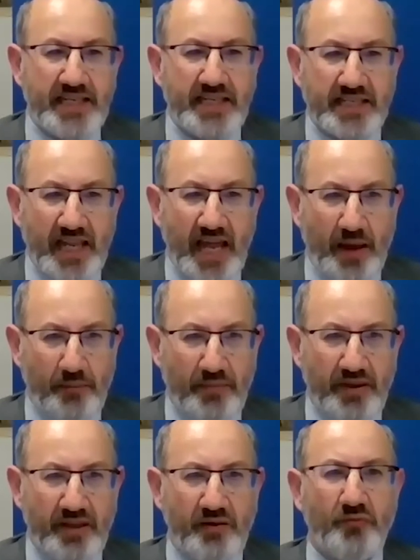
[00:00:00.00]
Islam,
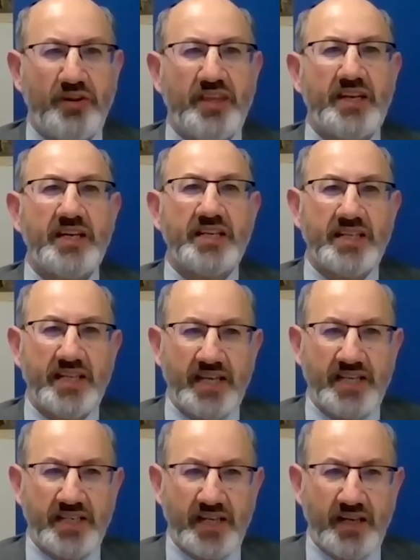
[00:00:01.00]
within
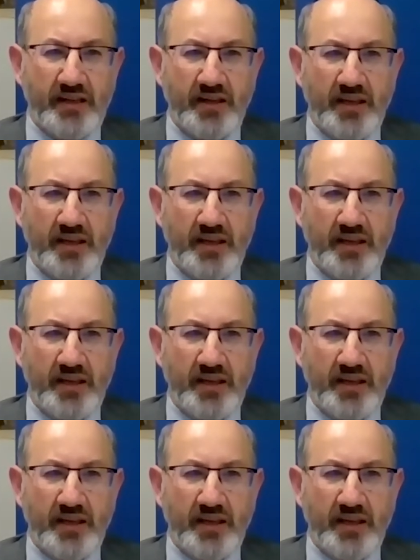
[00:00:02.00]
Indonesia,